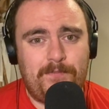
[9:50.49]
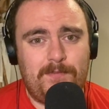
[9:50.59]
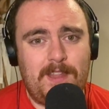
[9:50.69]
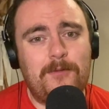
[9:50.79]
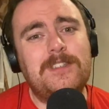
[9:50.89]

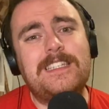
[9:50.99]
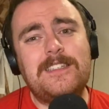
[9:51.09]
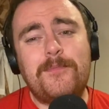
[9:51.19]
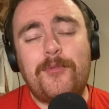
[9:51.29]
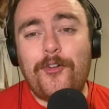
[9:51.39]
Like, was it a
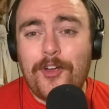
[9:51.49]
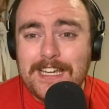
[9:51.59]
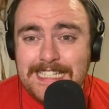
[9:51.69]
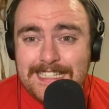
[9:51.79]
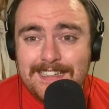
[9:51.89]

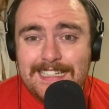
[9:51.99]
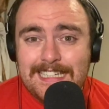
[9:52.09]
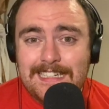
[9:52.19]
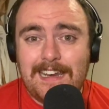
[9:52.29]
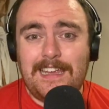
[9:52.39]
surprise that I
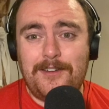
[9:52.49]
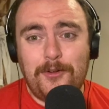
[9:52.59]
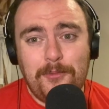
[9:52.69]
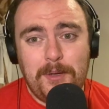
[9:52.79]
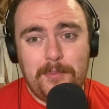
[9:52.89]
didn't like
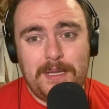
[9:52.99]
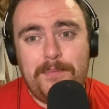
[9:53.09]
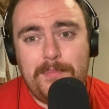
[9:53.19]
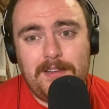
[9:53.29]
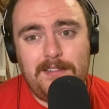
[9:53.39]
normal
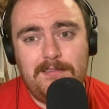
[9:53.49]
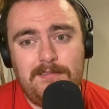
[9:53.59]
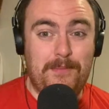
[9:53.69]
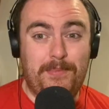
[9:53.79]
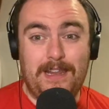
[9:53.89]
people?
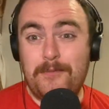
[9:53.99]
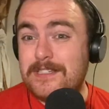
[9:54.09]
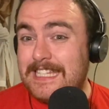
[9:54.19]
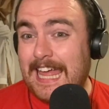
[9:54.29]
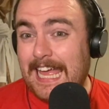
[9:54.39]
But, like,
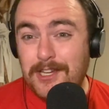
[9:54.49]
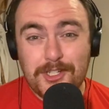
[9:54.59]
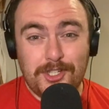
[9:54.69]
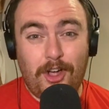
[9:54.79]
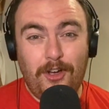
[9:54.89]
was that a
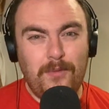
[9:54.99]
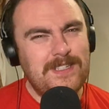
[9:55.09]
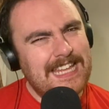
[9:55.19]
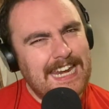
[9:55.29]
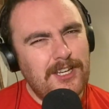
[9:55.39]
shock? Was
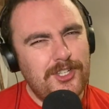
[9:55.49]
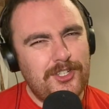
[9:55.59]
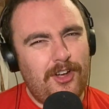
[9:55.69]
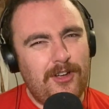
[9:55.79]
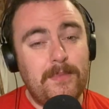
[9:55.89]
that a
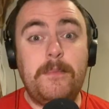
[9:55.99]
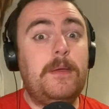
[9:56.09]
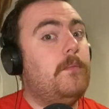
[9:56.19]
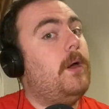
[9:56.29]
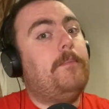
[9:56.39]
shock?
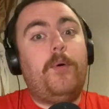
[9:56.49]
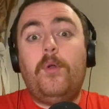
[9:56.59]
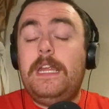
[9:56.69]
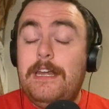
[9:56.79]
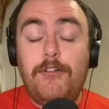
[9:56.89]
Maybe, wait,
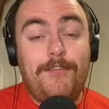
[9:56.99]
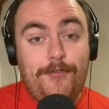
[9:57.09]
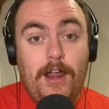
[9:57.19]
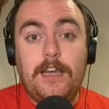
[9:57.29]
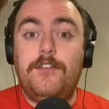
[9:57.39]
Paulina and
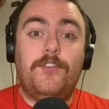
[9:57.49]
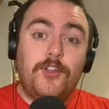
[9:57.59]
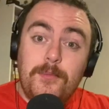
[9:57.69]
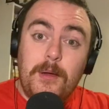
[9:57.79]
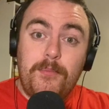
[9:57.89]
Fran. You've
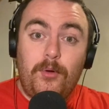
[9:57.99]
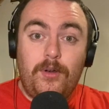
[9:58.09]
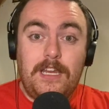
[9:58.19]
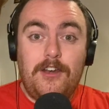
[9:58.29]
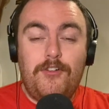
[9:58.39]
learned about
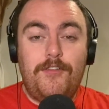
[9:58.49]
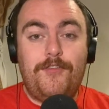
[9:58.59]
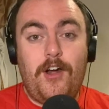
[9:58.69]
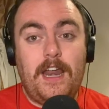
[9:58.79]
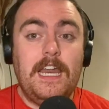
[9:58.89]
Paulina and
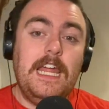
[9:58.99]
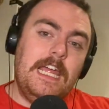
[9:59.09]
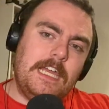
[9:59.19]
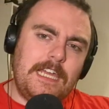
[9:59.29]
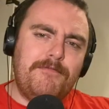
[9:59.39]
Fran.
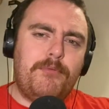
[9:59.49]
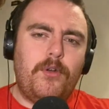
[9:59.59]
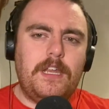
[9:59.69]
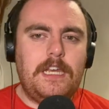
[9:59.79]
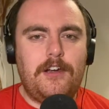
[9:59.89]
Give
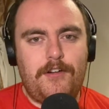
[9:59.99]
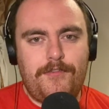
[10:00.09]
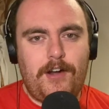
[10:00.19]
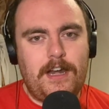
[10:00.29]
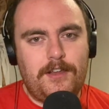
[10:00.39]
Paulina and
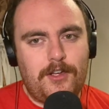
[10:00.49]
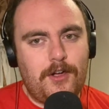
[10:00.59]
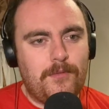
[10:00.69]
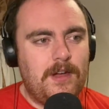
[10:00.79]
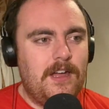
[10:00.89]
Fran a
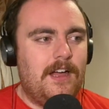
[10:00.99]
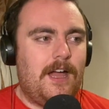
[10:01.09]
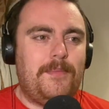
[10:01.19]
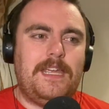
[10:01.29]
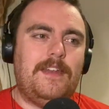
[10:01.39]
go. I
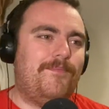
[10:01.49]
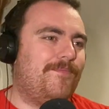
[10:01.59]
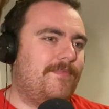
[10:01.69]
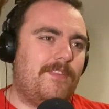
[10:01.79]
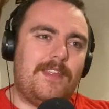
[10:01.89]
mean,
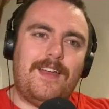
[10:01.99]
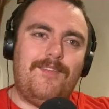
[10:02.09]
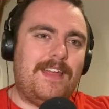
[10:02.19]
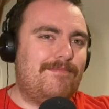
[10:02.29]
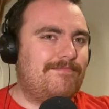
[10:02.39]

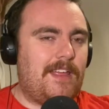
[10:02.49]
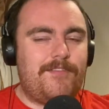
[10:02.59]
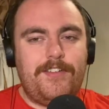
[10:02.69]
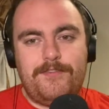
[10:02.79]
like 50